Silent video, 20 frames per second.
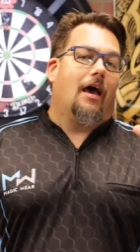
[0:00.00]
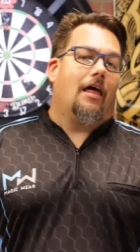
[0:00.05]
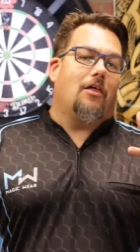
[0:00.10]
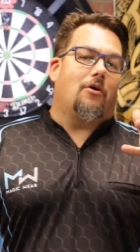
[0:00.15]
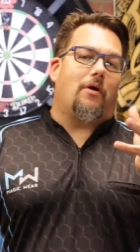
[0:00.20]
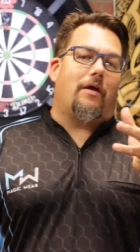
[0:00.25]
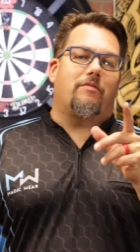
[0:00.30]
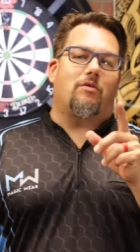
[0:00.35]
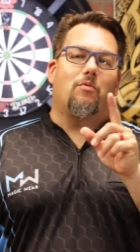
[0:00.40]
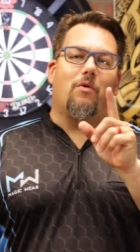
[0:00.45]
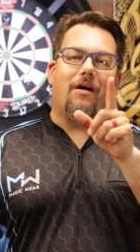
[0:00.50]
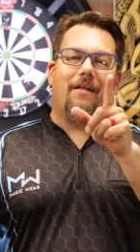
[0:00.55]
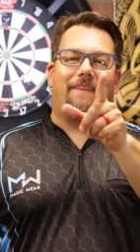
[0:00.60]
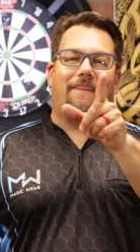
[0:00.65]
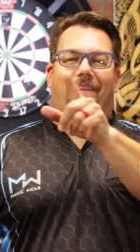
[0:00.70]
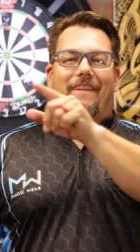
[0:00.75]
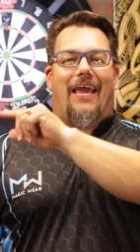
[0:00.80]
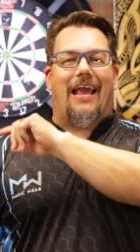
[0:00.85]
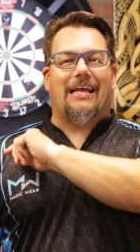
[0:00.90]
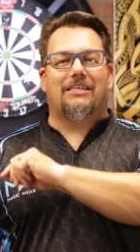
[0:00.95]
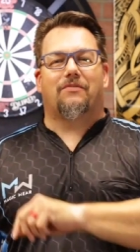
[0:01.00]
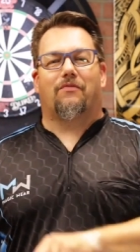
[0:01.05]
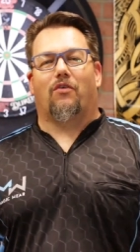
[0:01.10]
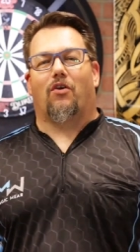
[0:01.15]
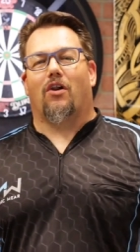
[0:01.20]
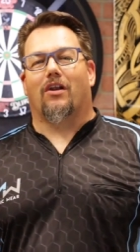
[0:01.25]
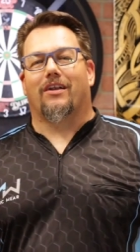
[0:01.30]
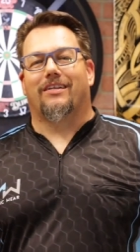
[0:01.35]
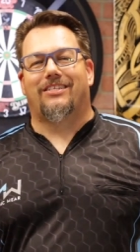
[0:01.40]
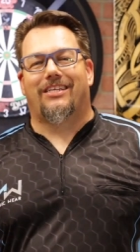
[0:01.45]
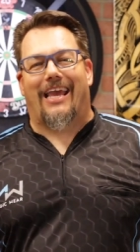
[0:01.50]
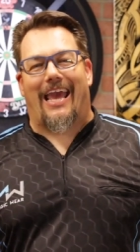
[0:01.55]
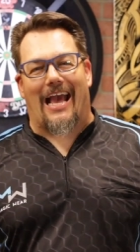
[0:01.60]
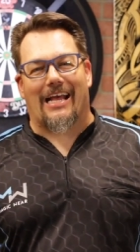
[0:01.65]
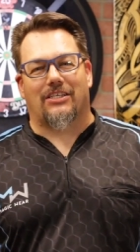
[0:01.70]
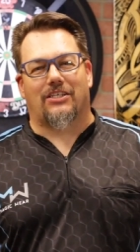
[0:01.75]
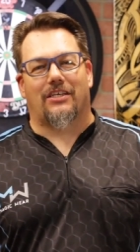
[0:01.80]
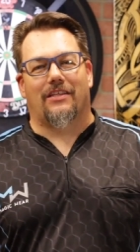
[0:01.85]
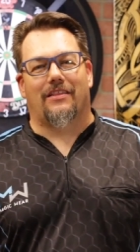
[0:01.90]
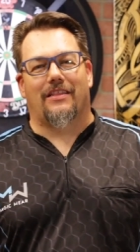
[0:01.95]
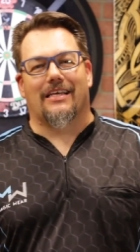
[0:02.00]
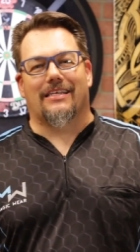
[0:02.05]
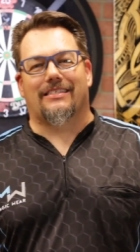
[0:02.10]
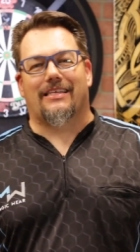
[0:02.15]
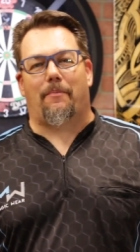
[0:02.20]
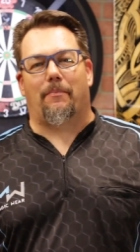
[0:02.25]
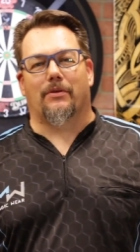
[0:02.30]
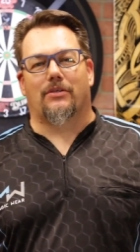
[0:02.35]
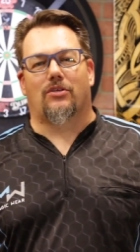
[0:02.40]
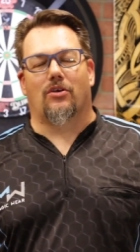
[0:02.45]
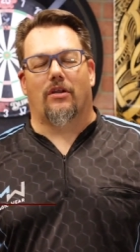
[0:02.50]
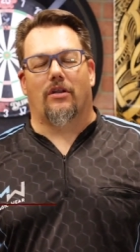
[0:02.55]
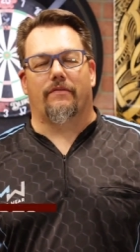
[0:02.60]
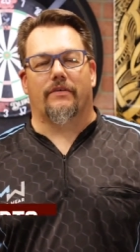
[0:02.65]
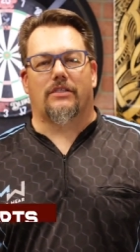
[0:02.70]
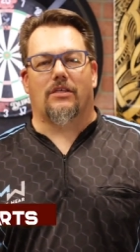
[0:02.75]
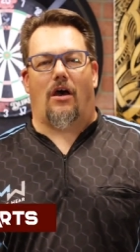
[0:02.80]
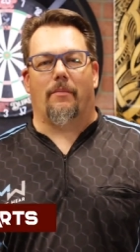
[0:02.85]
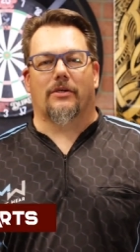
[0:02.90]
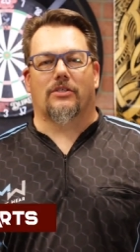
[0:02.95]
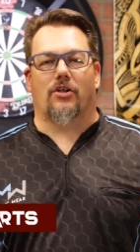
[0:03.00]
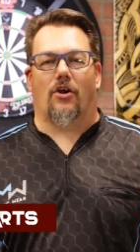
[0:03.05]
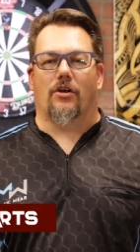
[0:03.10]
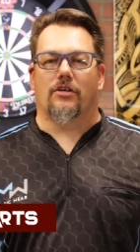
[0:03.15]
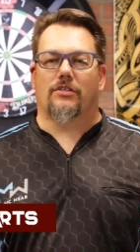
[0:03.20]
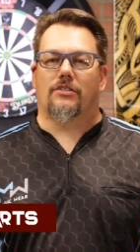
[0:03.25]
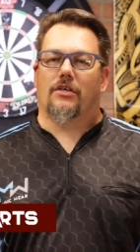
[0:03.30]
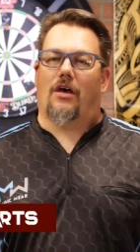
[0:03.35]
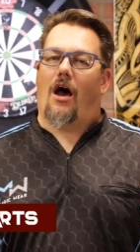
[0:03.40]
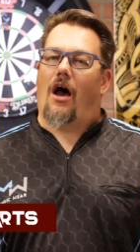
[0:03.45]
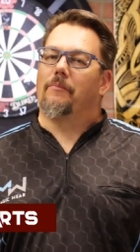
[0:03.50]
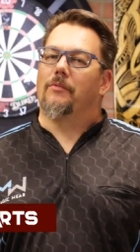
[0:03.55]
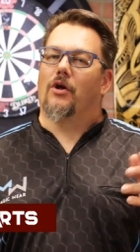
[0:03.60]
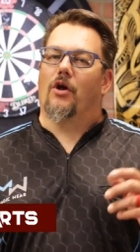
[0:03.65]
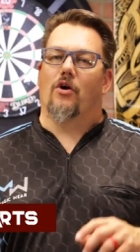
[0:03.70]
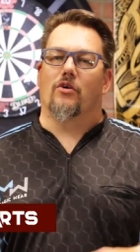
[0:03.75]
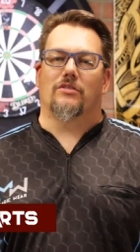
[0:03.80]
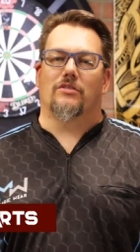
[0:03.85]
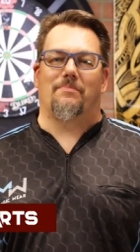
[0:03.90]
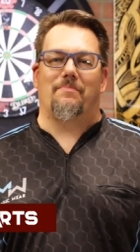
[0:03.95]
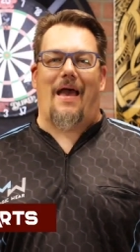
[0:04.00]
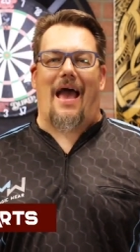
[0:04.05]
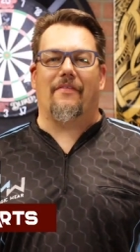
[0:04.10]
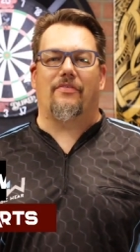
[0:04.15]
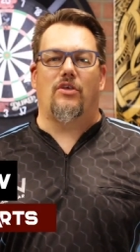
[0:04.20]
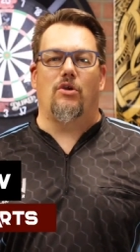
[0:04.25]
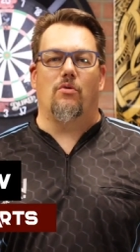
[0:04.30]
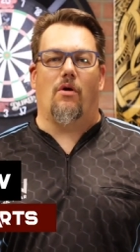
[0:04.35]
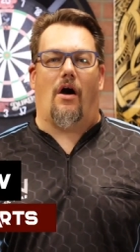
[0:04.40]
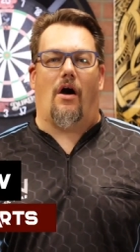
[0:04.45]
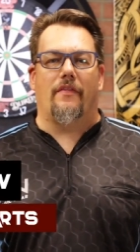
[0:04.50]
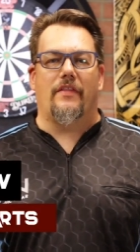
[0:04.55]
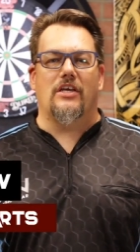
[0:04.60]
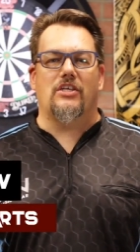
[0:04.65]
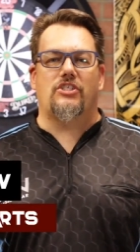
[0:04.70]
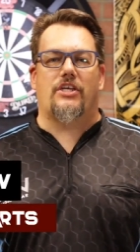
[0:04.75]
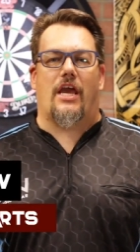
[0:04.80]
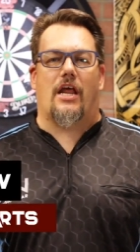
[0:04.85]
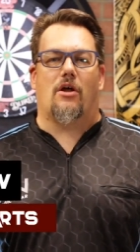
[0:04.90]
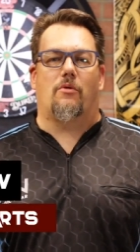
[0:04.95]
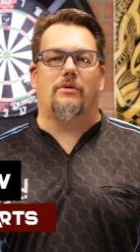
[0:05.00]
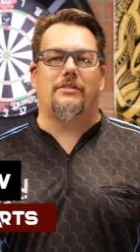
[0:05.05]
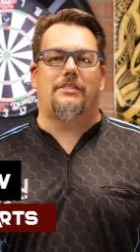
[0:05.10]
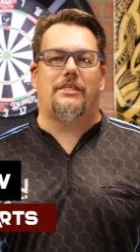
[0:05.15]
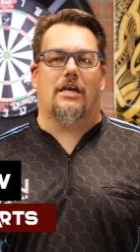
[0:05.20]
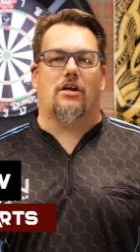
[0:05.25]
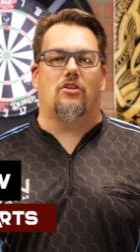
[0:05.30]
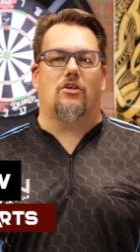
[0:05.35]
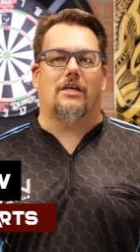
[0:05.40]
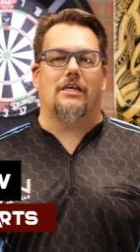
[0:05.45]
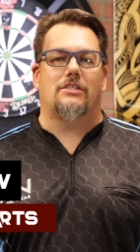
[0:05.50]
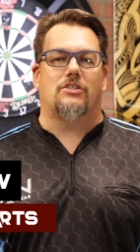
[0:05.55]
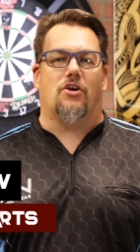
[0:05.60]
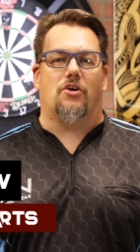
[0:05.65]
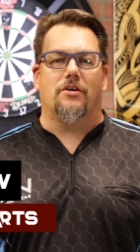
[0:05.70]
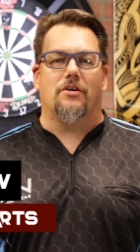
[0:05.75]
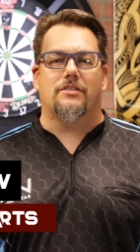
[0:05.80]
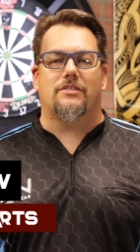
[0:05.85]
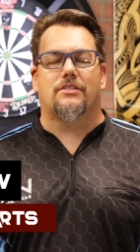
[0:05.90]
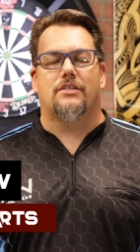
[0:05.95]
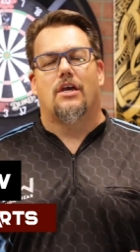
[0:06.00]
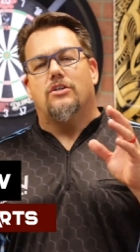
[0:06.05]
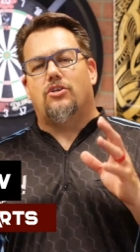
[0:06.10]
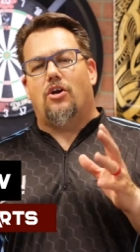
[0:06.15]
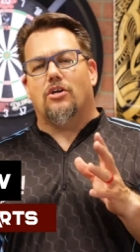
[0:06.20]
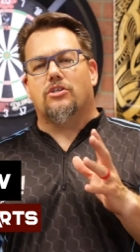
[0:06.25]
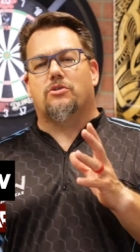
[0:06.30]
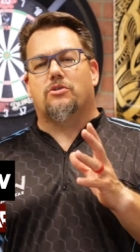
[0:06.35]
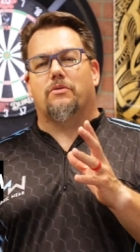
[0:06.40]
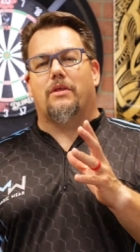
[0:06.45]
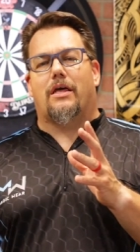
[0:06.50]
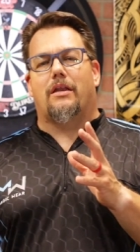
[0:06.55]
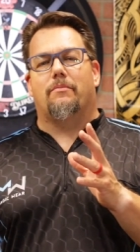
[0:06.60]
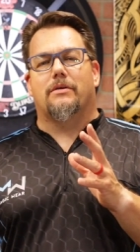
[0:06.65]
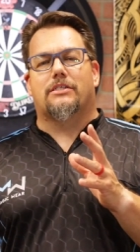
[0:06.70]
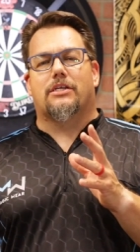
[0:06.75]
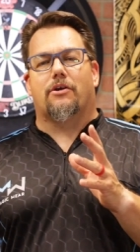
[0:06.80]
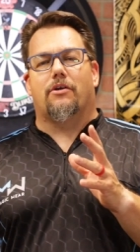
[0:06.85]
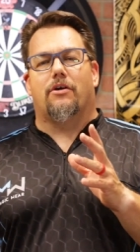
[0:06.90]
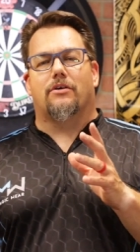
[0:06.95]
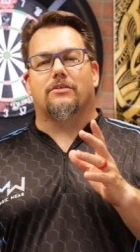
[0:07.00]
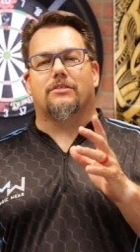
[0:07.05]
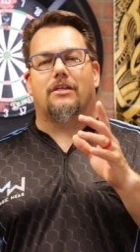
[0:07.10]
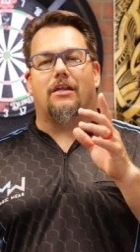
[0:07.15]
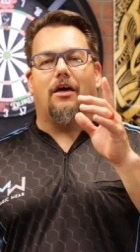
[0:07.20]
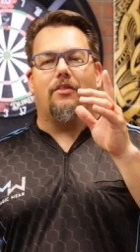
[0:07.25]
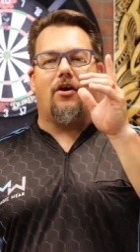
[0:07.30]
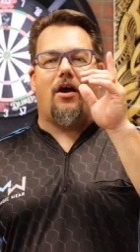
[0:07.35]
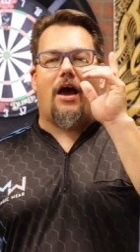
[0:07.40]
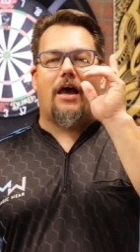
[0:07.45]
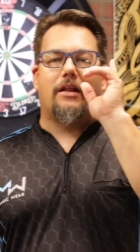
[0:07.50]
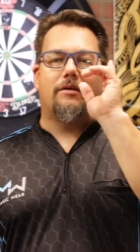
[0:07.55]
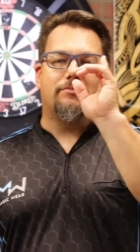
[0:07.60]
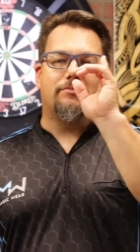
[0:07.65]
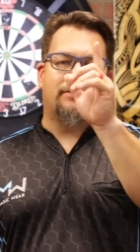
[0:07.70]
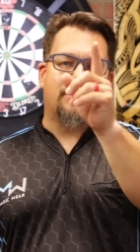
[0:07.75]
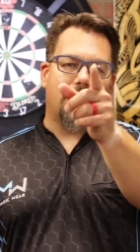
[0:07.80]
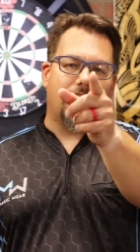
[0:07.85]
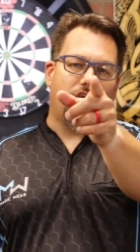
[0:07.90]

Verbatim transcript: Hello everyone, thanks for catching this episode of Atomic Darts. I'm your host Matthew. On this channel we take a look at darts, darts related materials, and other items that